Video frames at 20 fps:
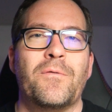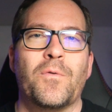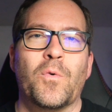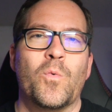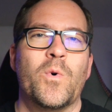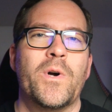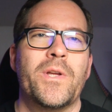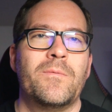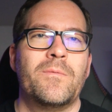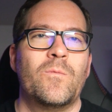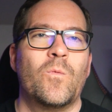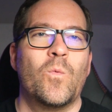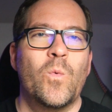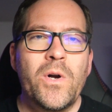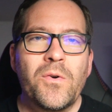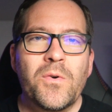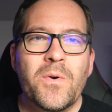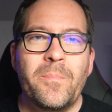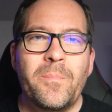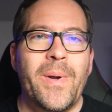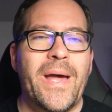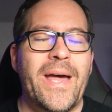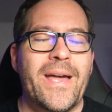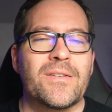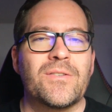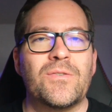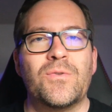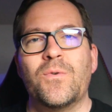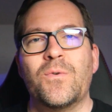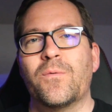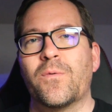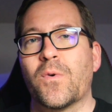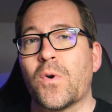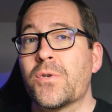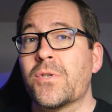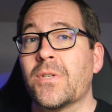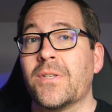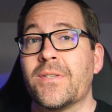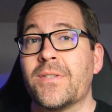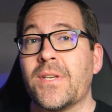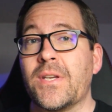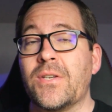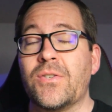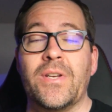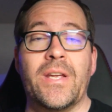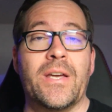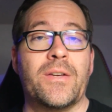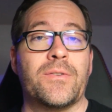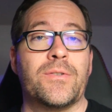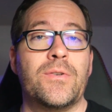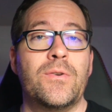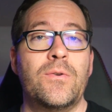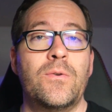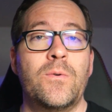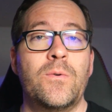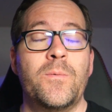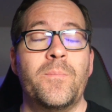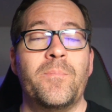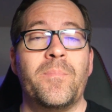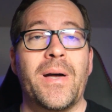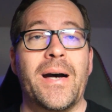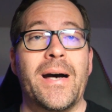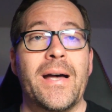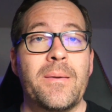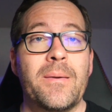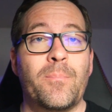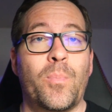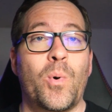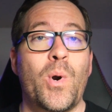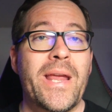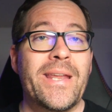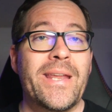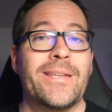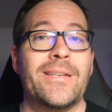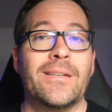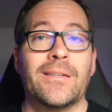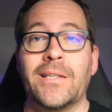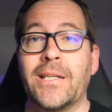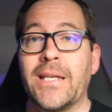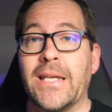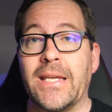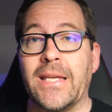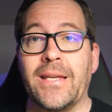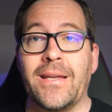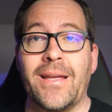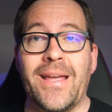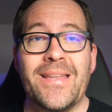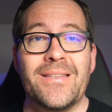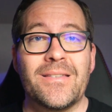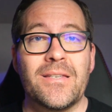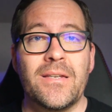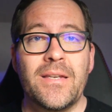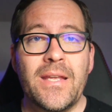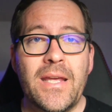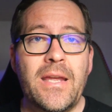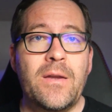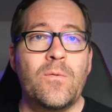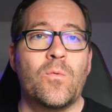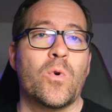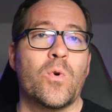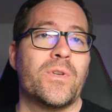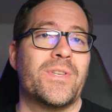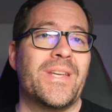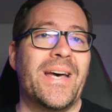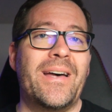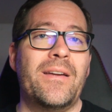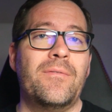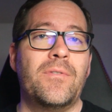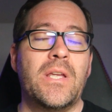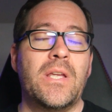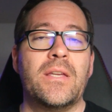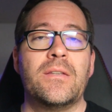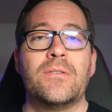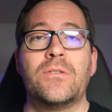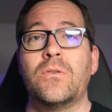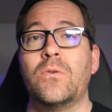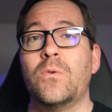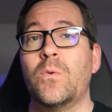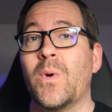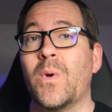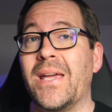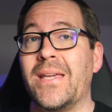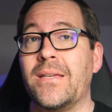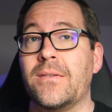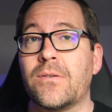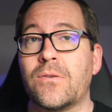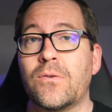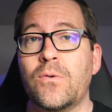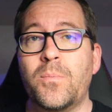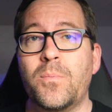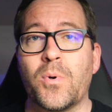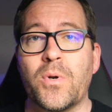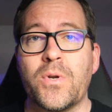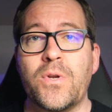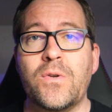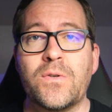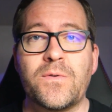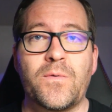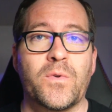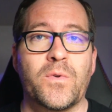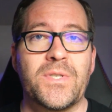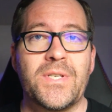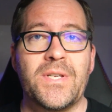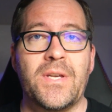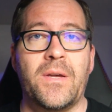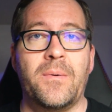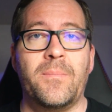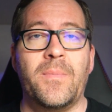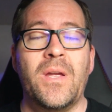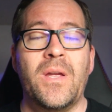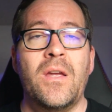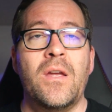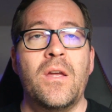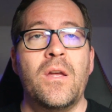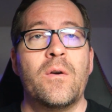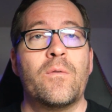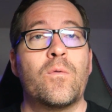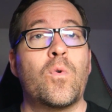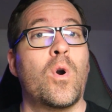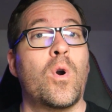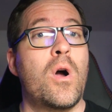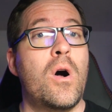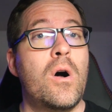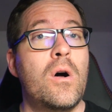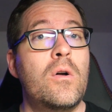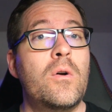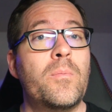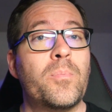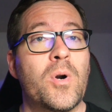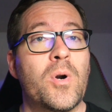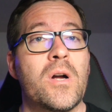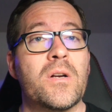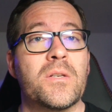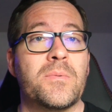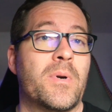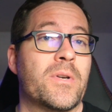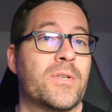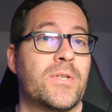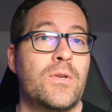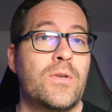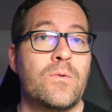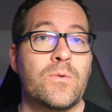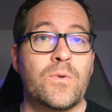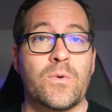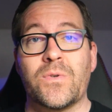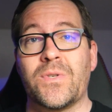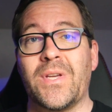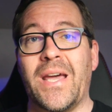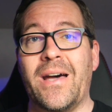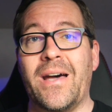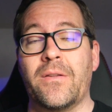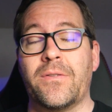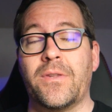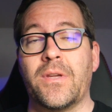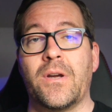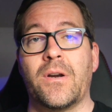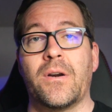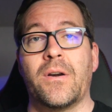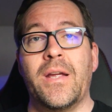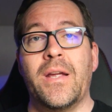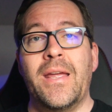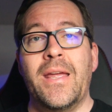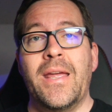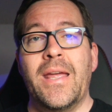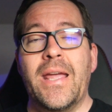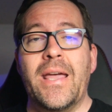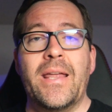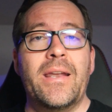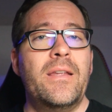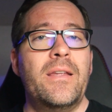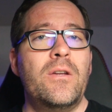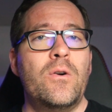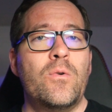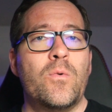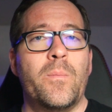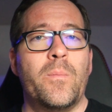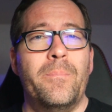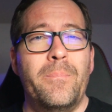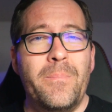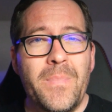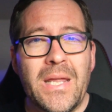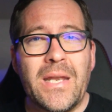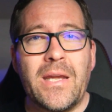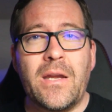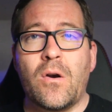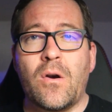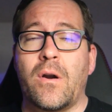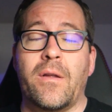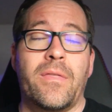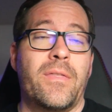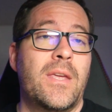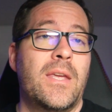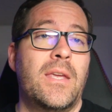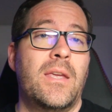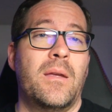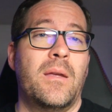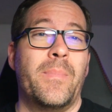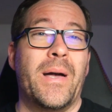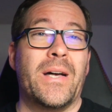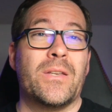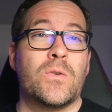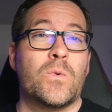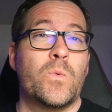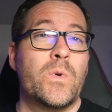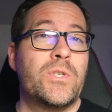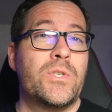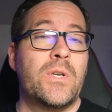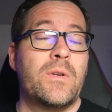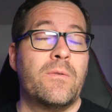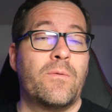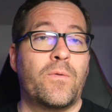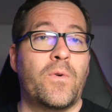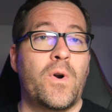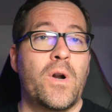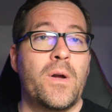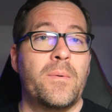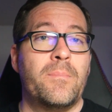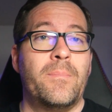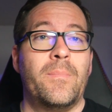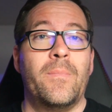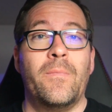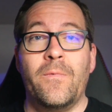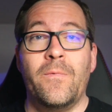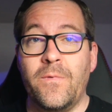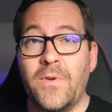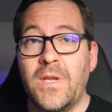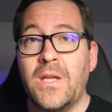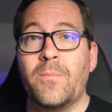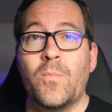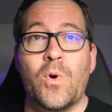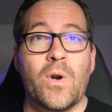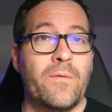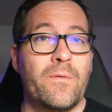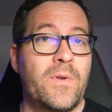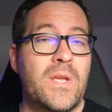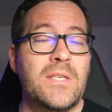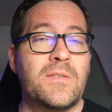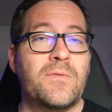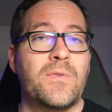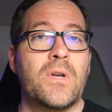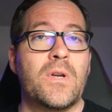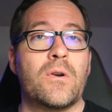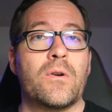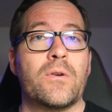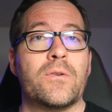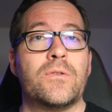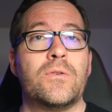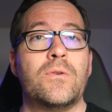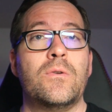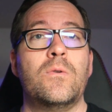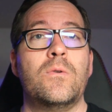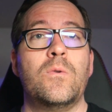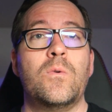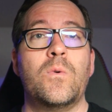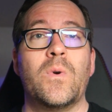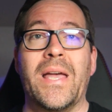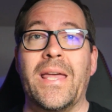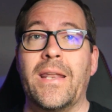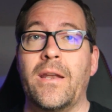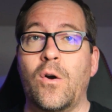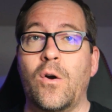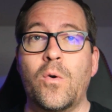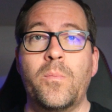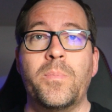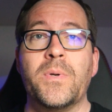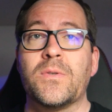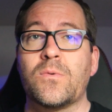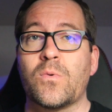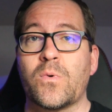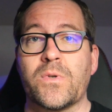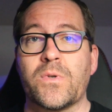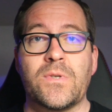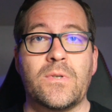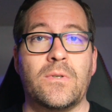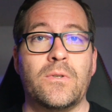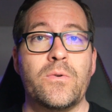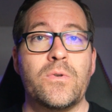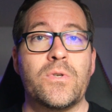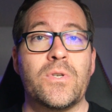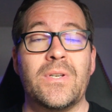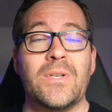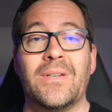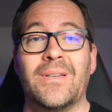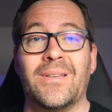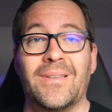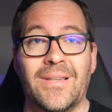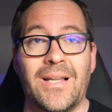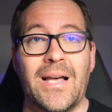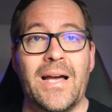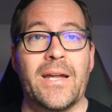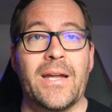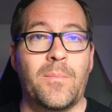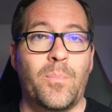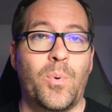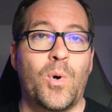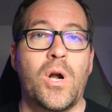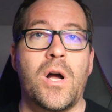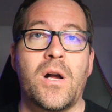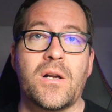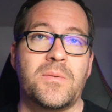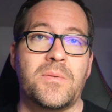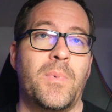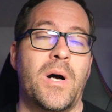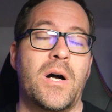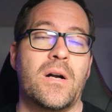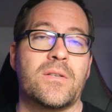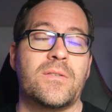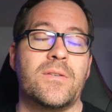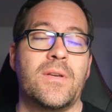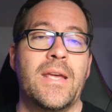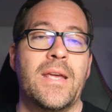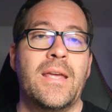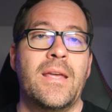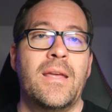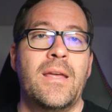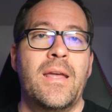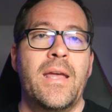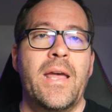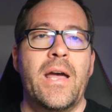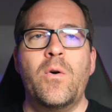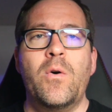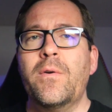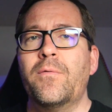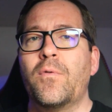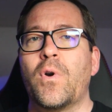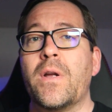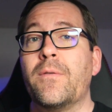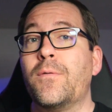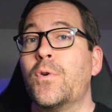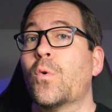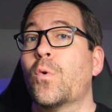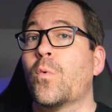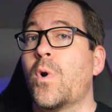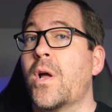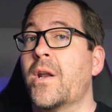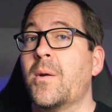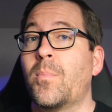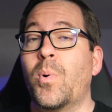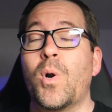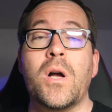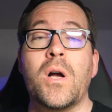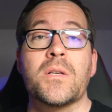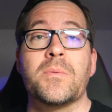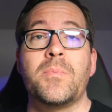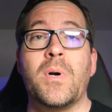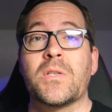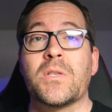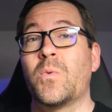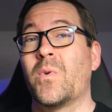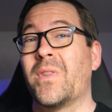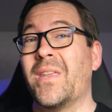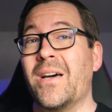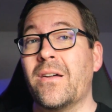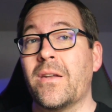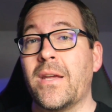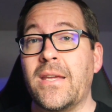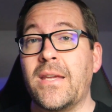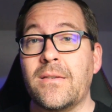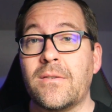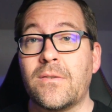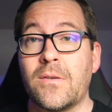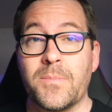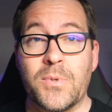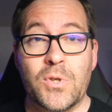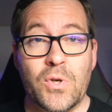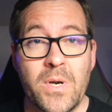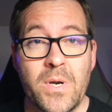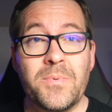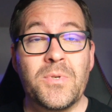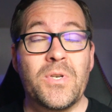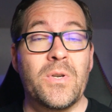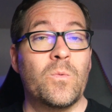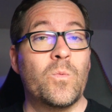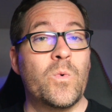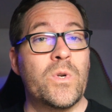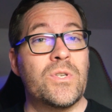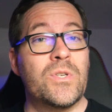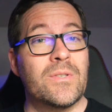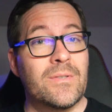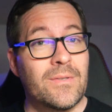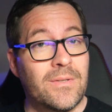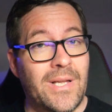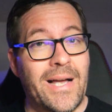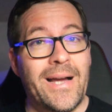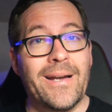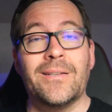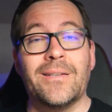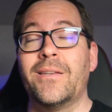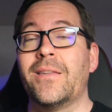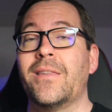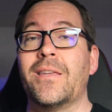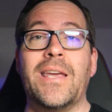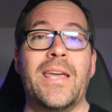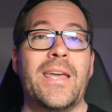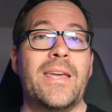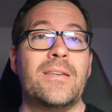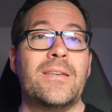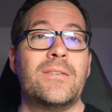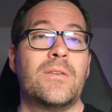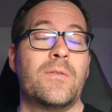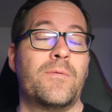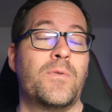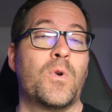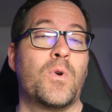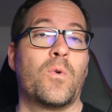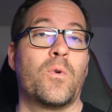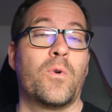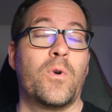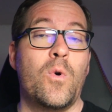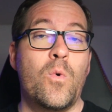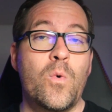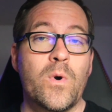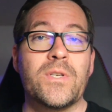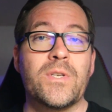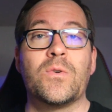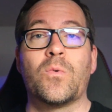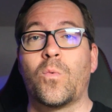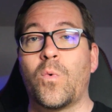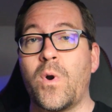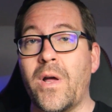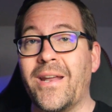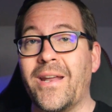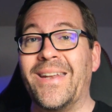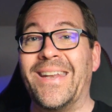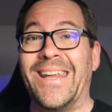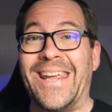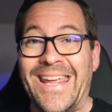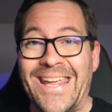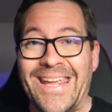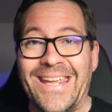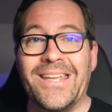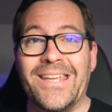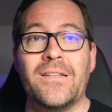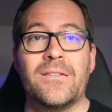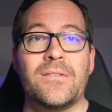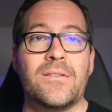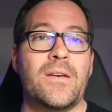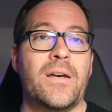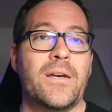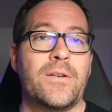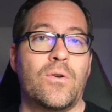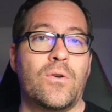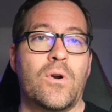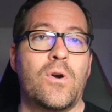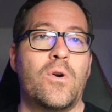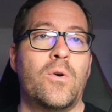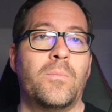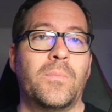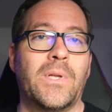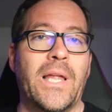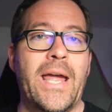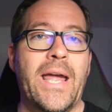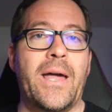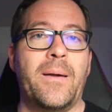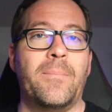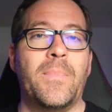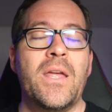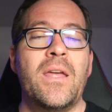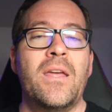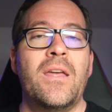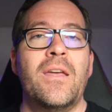everyone, welcome back to Virtualization How To. I'm Brandon Lee, and today we're diving into a super useful tip for all Proxmox users out there. And I know many are thinking about switching from VMware vSphere to an open source solution like Proxmox. However, if you're running Proxmox without a subscription, which is likely the case if you're going to run it inside your home lab,